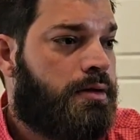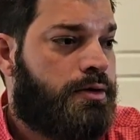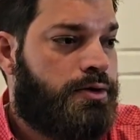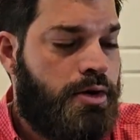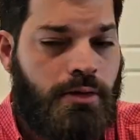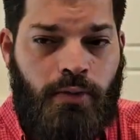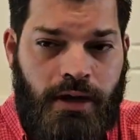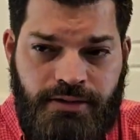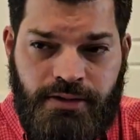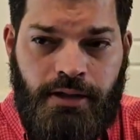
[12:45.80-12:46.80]
You can
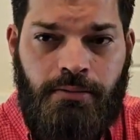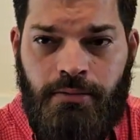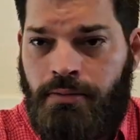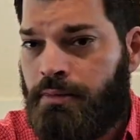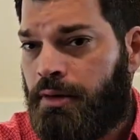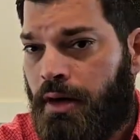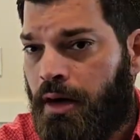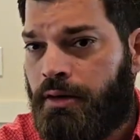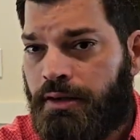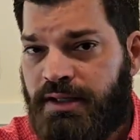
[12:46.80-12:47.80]
wash them
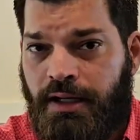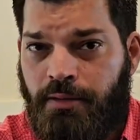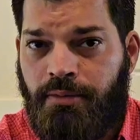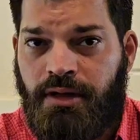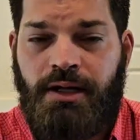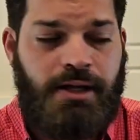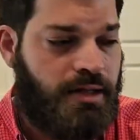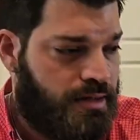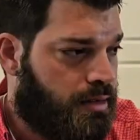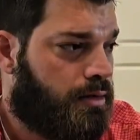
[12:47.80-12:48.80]
100 times and they
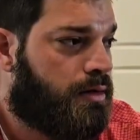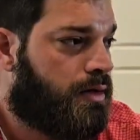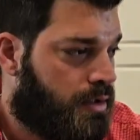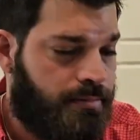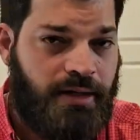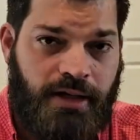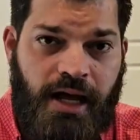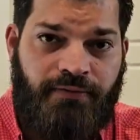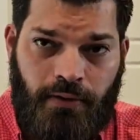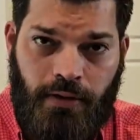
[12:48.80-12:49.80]
still are going to be
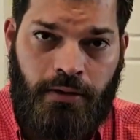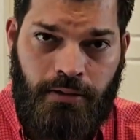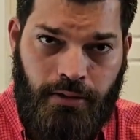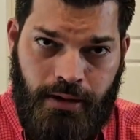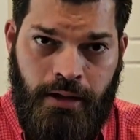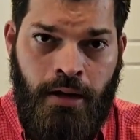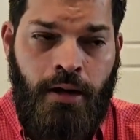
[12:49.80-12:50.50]
FR, okay?